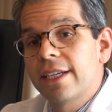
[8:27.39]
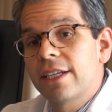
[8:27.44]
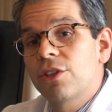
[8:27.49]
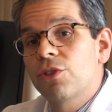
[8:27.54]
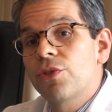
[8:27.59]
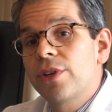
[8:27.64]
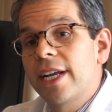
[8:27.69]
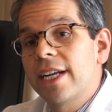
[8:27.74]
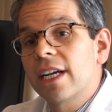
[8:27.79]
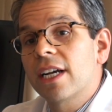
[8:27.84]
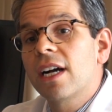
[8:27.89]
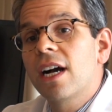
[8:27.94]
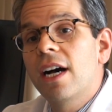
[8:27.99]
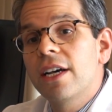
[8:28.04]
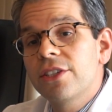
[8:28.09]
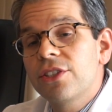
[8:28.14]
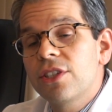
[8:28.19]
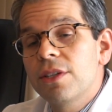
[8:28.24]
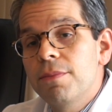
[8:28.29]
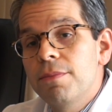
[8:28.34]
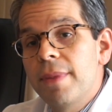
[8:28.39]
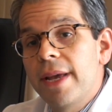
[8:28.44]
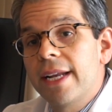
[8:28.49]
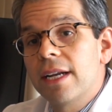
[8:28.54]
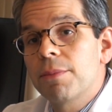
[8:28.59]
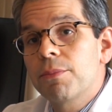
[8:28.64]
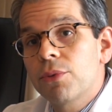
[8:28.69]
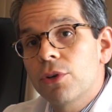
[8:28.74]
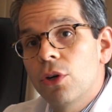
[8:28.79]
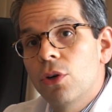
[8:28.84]
create a custom-made
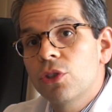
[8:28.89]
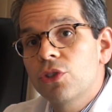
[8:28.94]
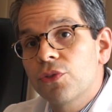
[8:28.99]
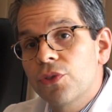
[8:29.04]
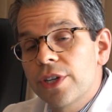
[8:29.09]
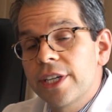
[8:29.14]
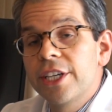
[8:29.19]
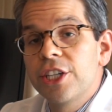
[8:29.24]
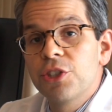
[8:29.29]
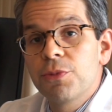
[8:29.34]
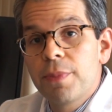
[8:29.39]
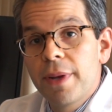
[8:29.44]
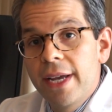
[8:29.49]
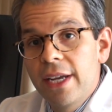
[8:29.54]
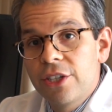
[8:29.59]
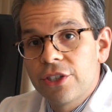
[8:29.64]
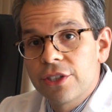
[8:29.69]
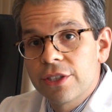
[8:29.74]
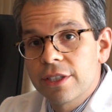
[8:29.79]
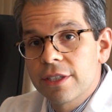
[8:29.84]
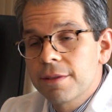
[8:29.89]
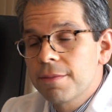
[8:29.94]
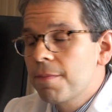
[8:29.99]
approach for each patient.